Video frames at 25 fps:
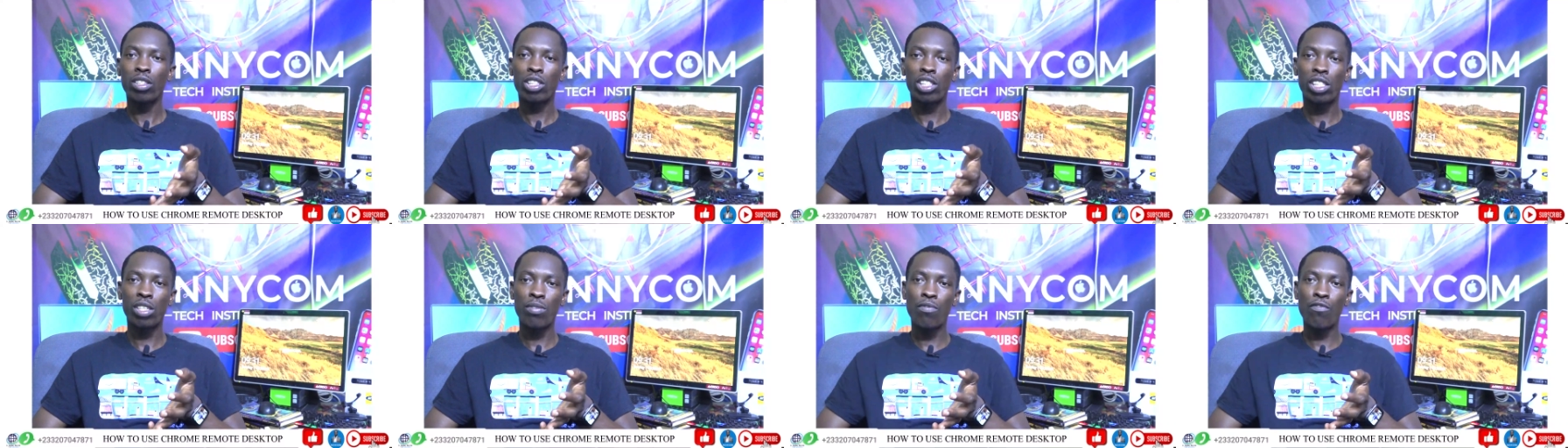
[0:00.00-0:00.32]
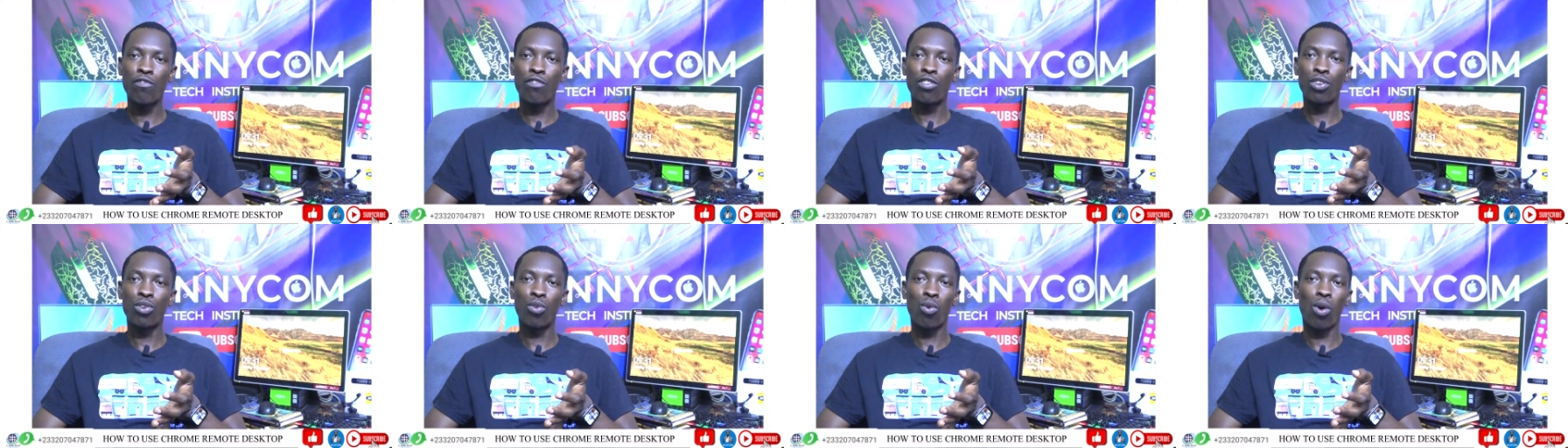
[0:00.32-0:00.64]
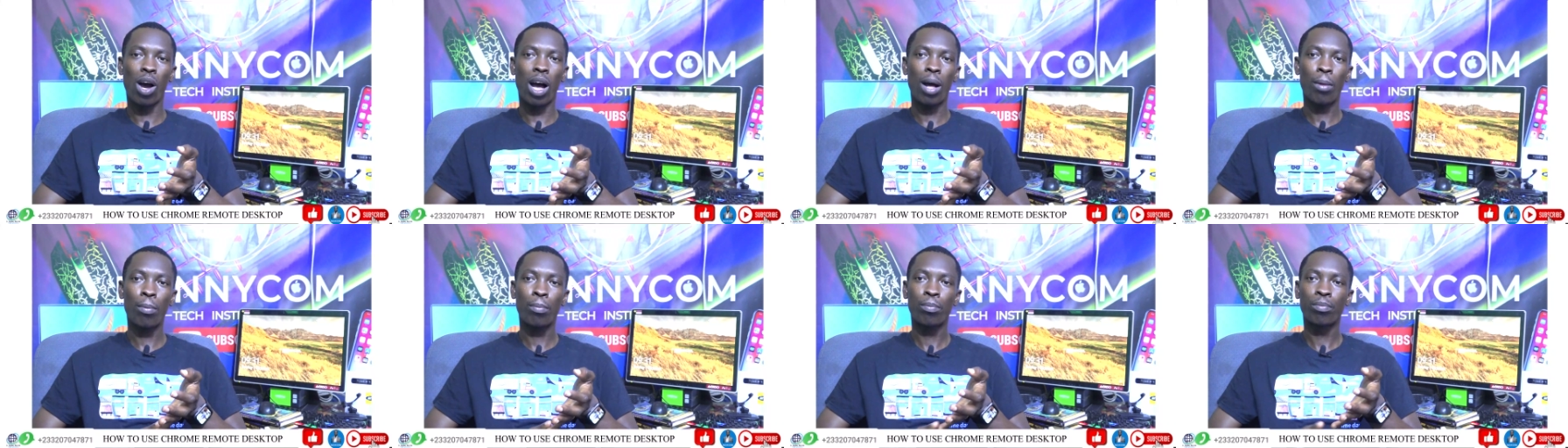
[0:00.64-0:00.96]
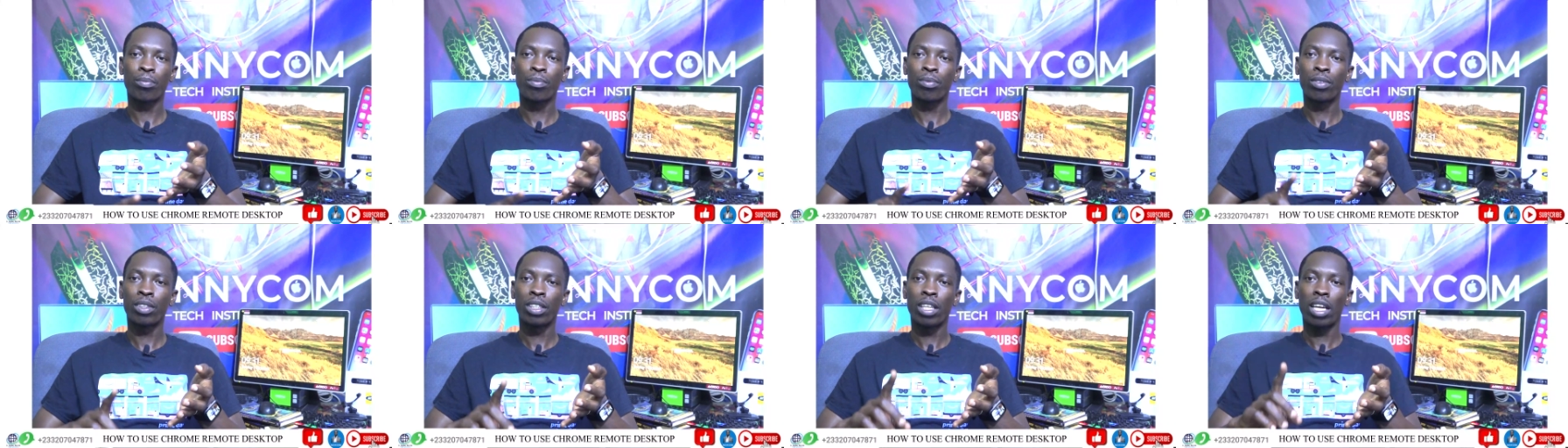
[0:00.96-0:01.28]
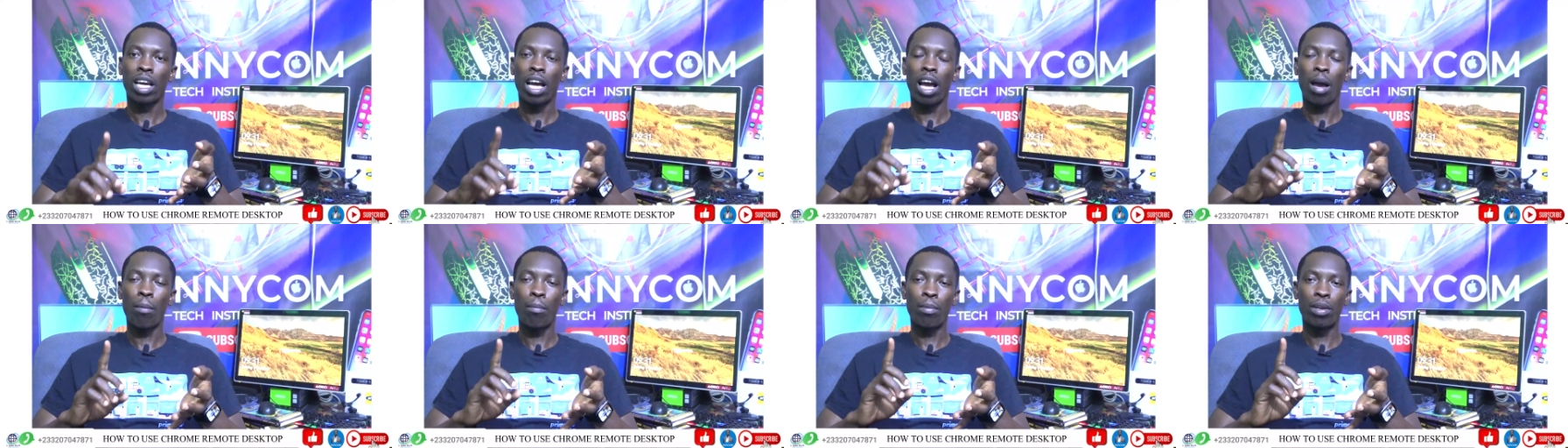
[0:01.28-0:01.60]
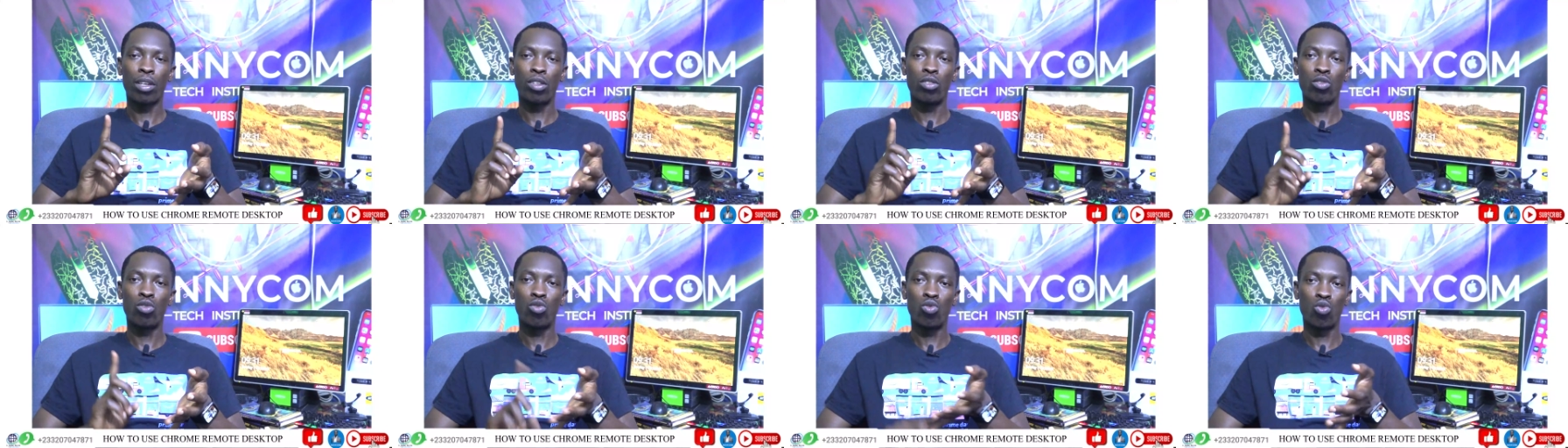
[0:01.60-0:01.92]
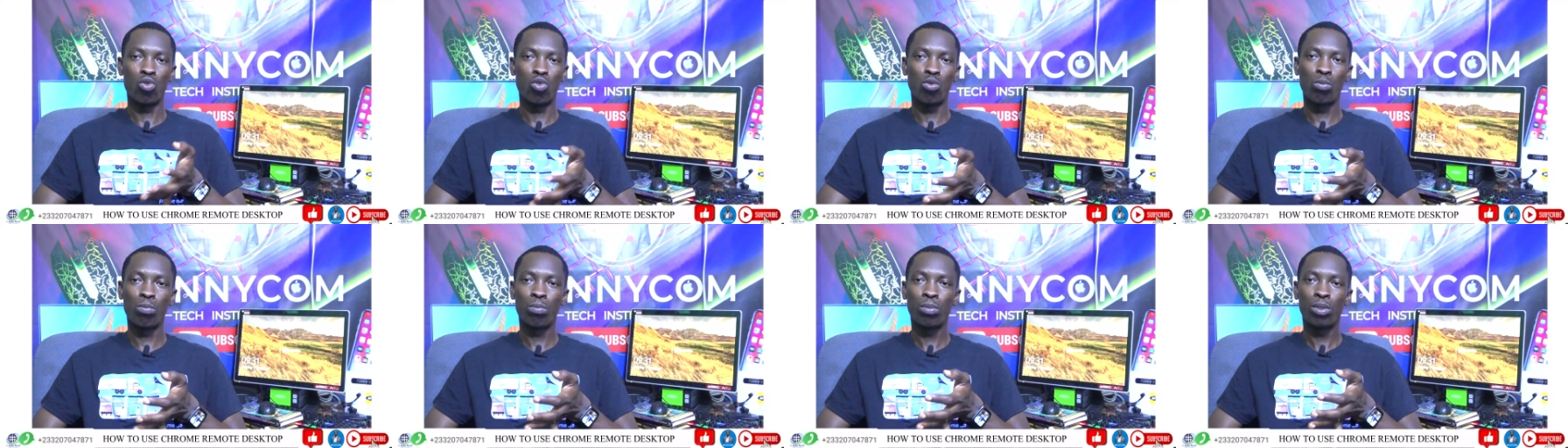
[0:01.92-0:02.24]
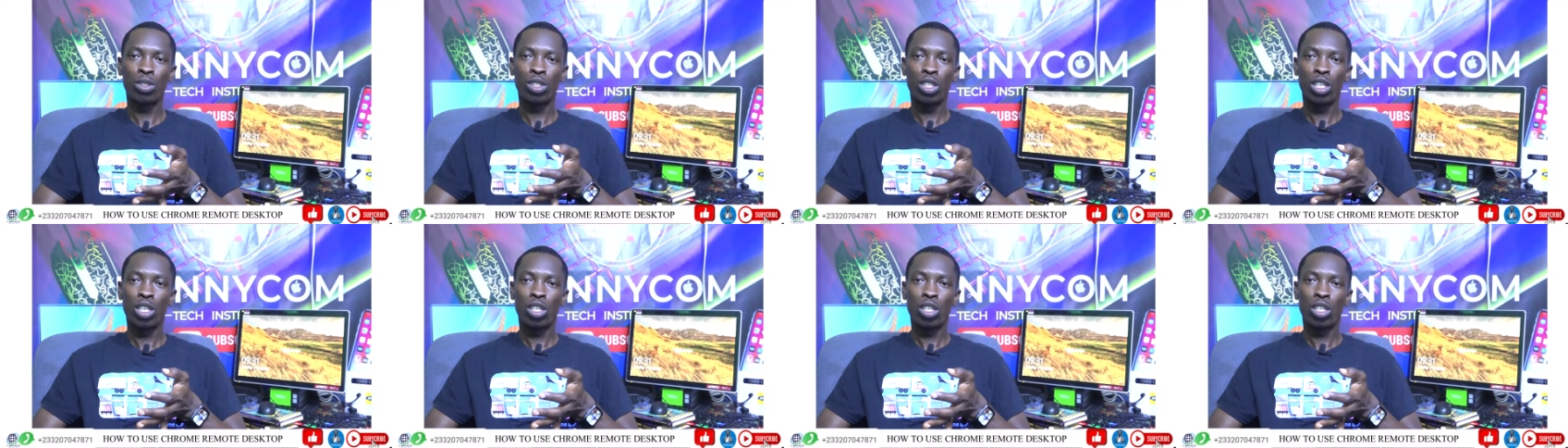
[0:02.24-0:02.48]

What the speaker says: TeamViewer, Zoom.